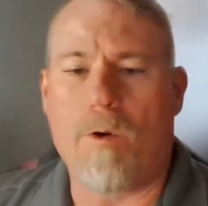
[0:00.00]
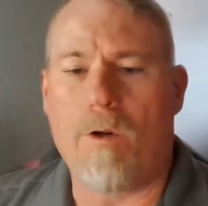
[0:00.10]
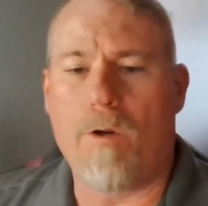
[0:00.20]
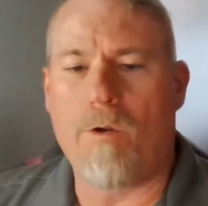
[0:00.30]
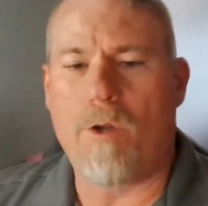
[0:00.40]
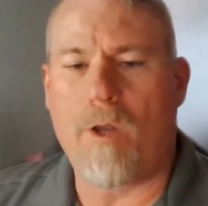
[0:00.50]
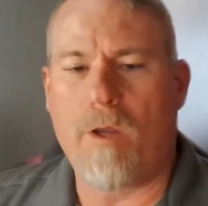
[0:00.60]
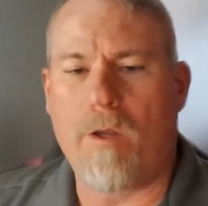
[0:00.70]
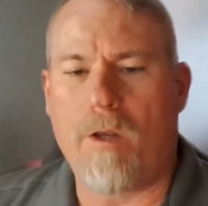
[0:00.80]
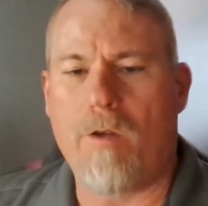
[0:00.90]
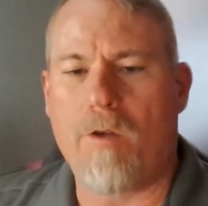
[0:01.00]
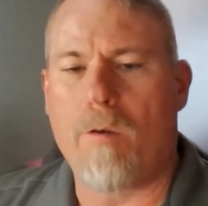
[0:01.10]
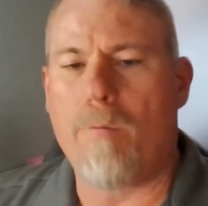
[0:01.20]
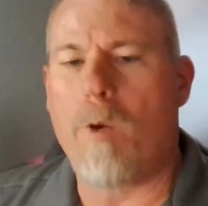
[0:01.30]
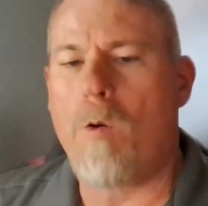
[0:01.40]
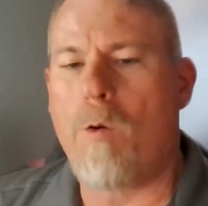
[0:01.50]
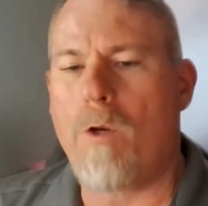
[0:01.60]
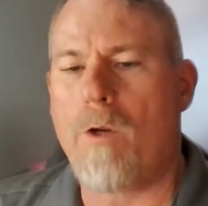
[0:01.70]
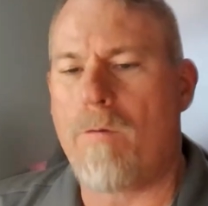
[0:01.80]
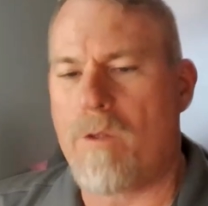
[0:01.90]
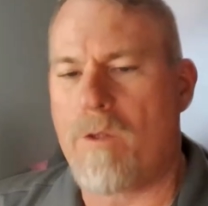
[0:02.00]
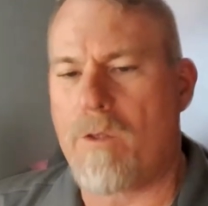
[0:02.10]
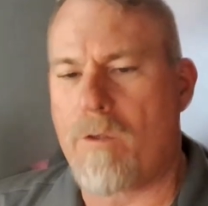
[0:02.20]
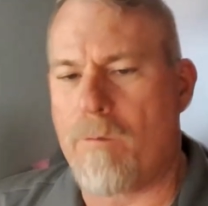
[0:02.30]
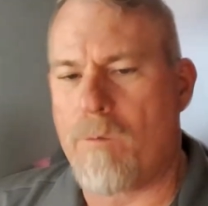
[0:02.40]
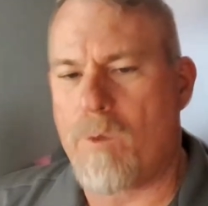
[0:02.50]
understand each component of the system.